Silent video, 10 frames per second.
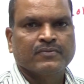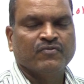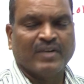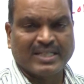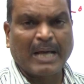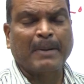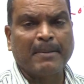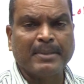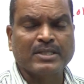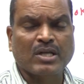When the
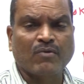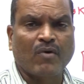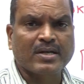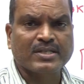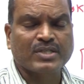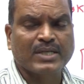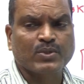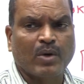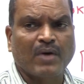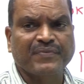Prime Minister want to resign
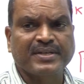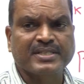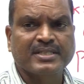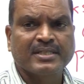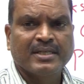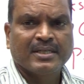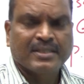to office,